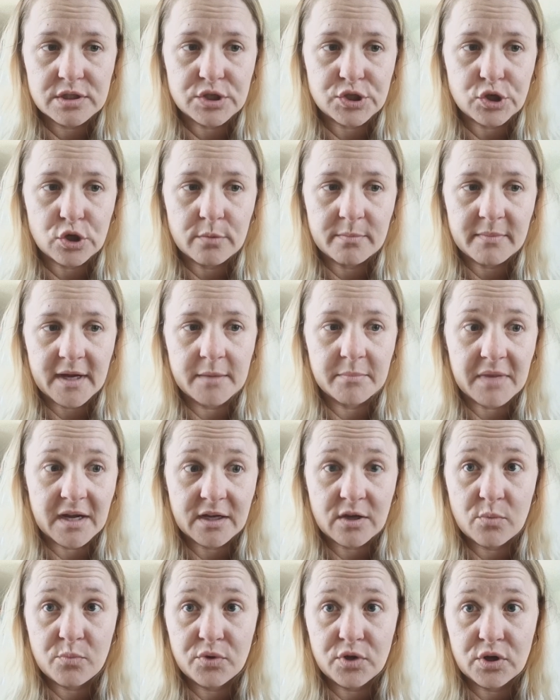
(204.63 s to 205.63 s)
Don't mind, my
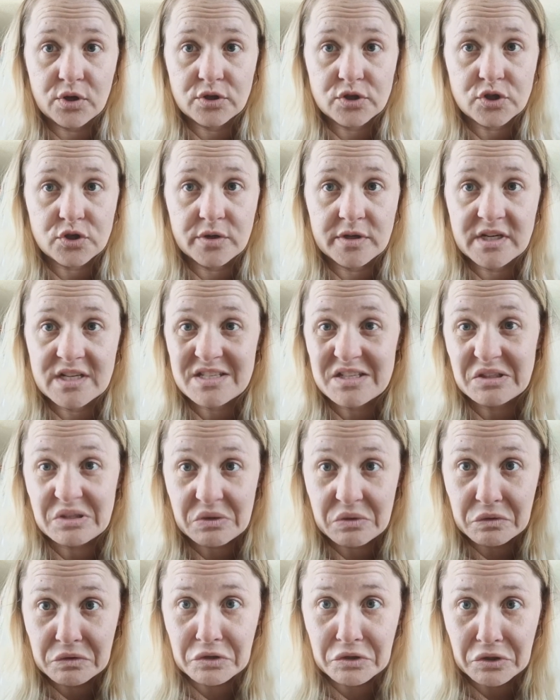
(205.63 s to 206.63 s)
computer screen is a
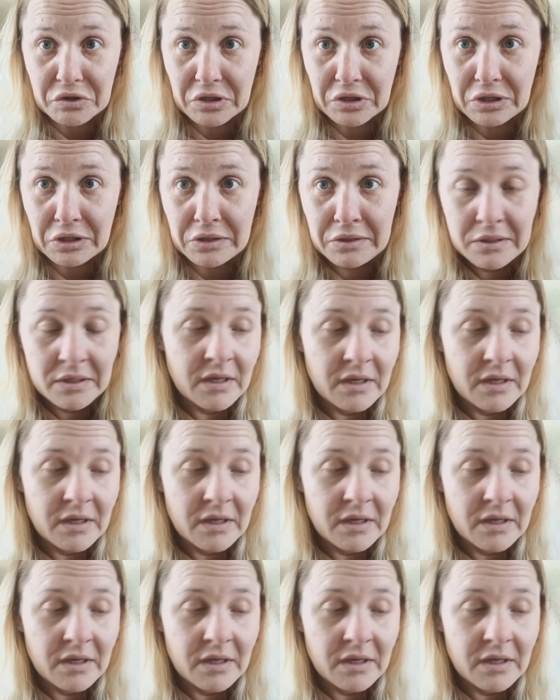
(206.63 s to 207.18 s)
little dirty.